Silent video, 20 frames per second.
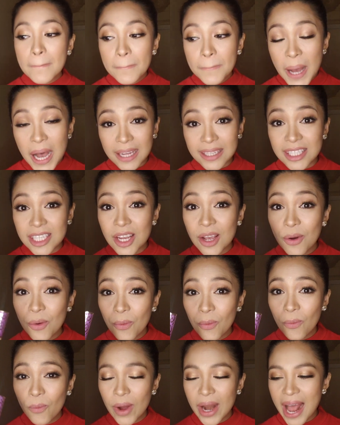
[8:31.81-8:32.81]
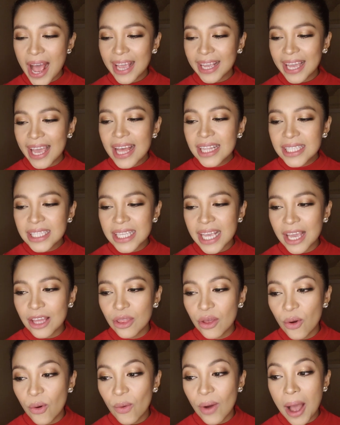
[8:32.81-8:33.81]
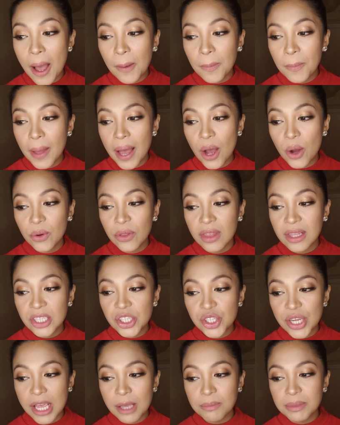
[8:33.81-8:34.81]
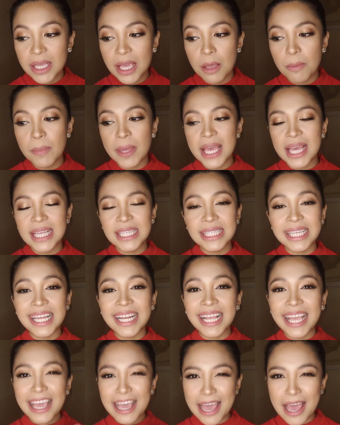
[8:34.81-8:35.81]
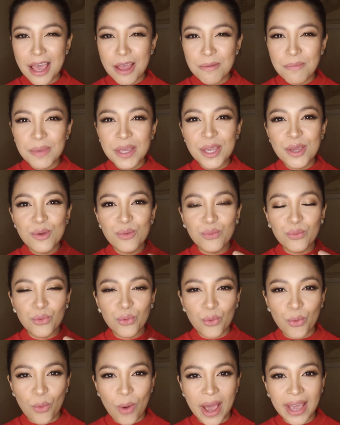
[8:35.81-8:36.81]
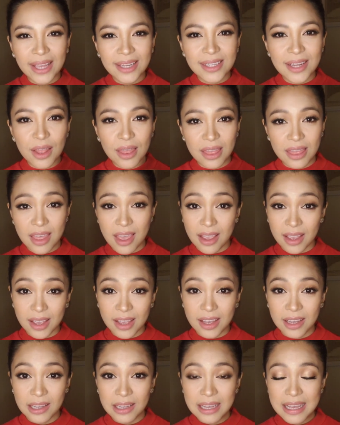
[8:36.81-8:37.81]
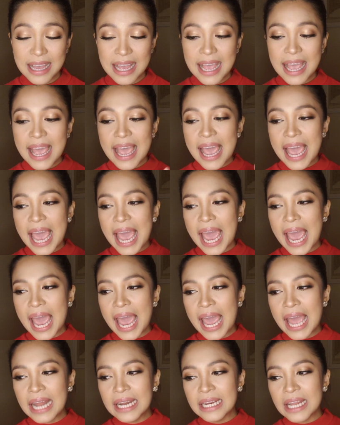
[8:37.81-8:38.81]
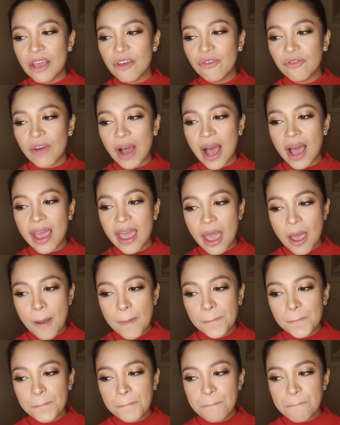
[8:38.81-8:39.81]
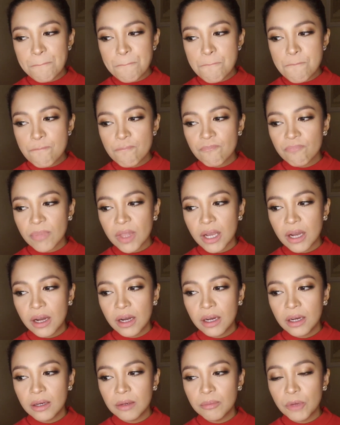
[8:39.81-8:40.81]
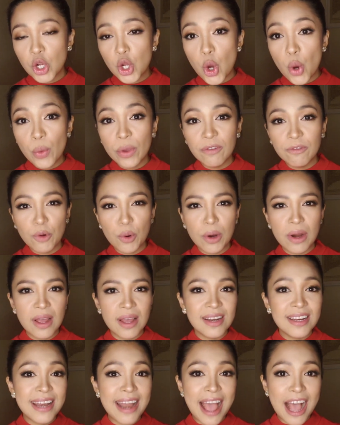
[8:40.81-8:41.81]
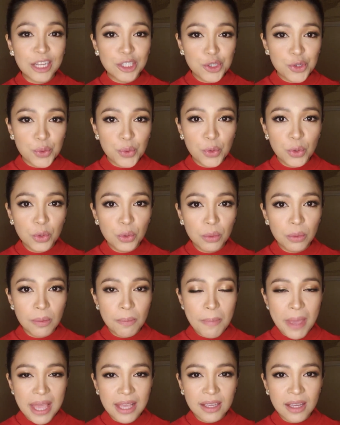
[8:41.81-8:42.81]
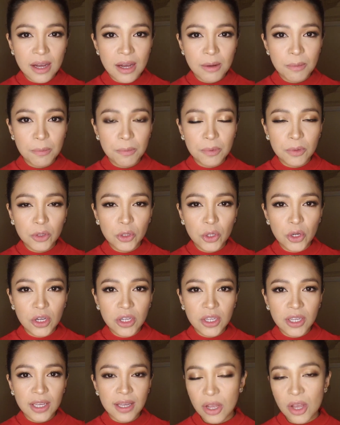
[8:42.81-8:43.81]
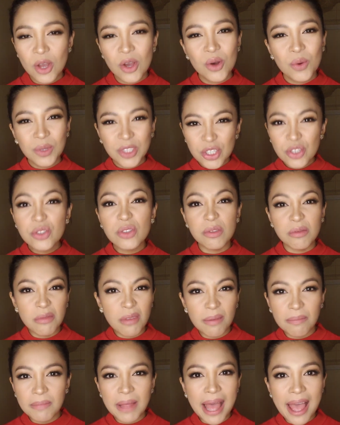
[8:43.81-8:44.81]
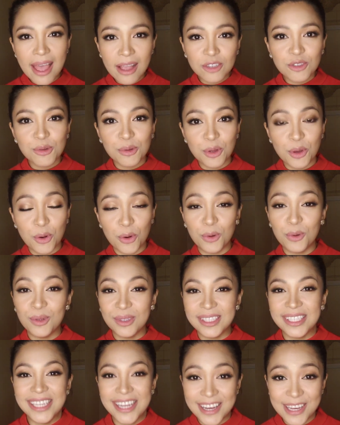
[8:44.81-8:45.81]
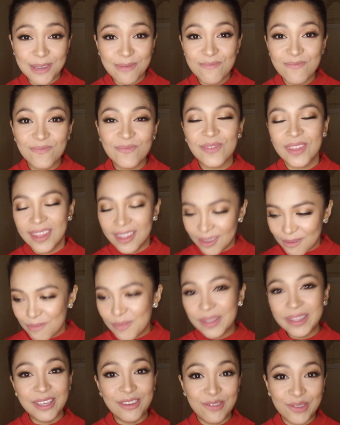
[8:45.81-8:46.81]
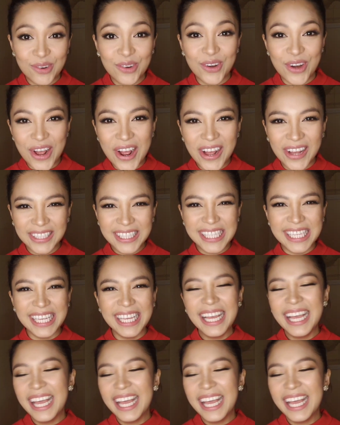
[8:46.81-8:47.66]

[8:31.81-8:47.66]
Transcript: But what I can say though about the Shape Tape is it can be quite thick. And if I am going for a natural makeup look, which is actually all the time, believe it or not,